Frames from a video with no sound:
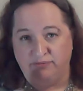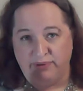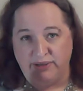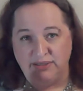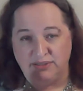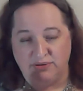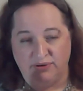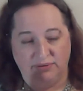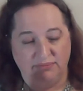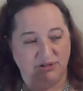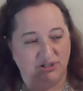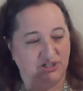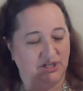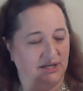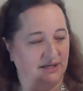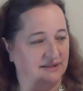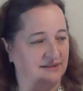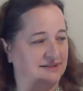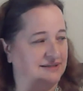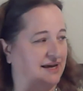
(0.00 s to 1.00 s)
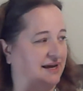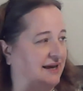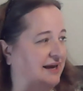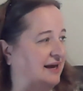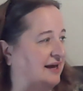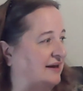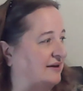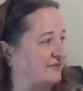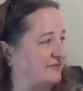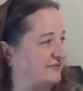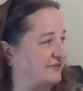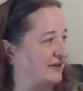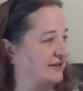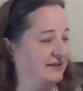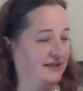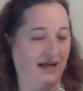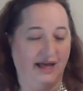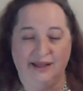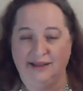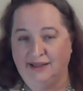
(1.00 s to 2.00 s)
my sewing machines. I have a
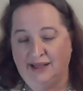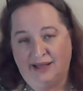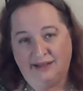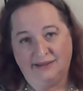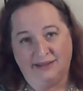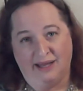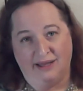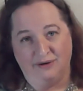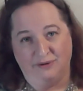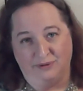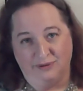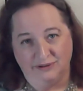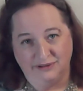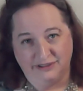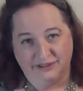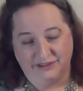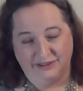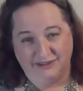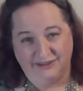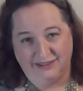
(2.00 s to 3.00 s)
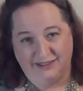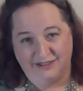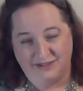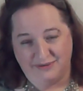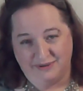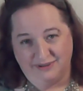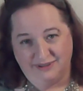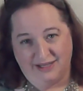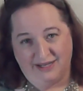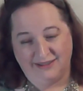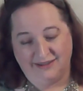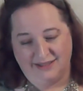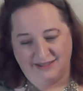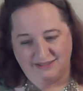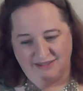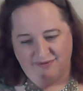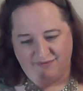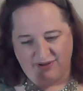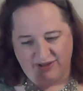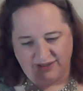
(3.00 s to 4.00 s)
lot older, and so a lot
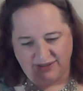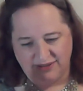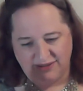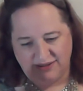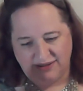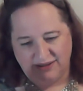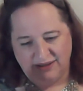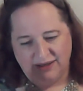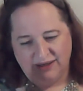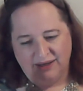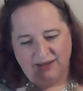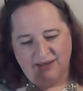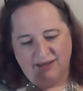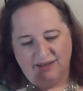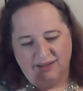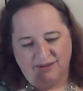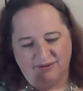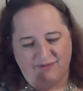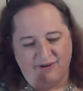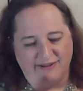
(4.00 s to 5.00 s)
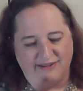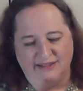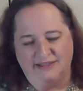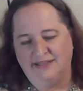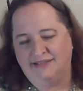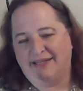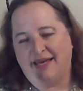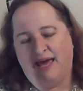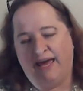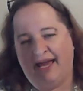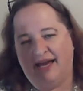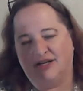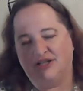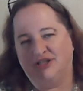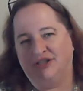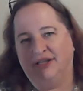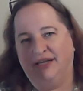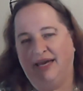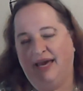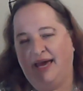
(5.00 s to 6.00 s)
less advanced. The fact that this
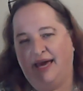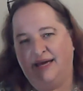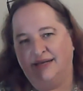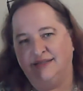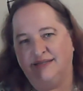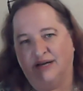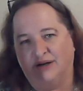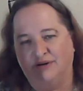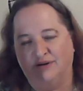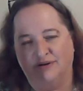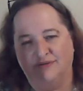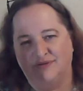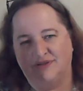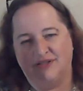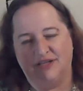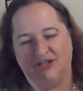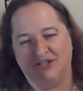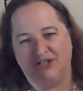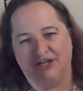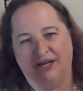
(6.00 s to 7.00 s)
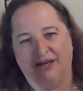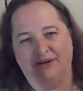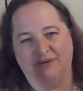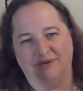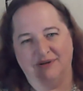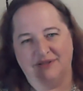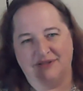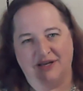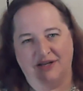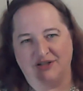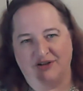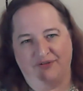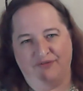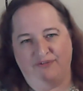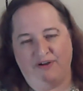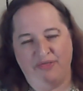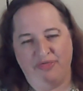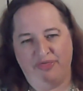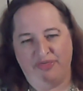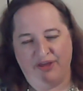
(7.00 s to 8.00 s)
actually had decorative stitching was such a
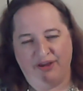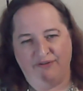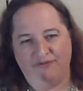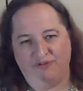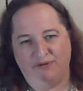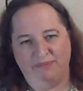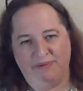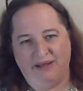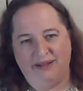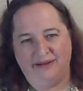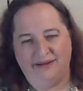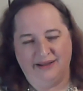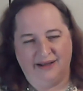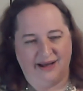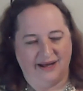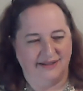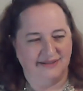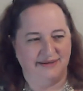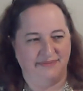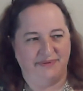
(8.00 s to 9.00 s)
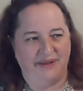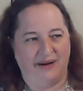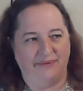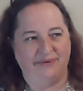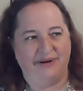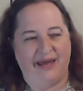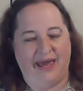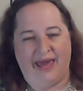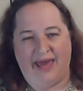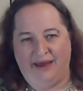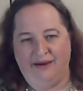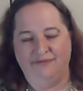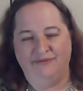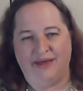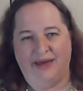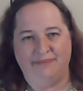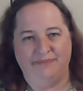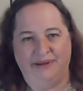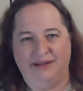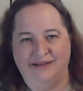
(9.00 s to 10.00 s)
fun thing for me, the concept that I would have
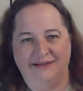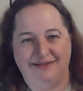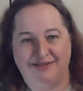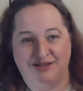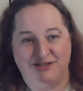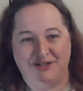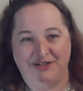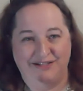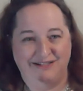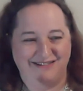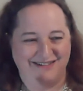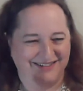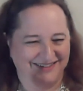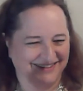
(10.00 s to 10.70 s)
that many stitches.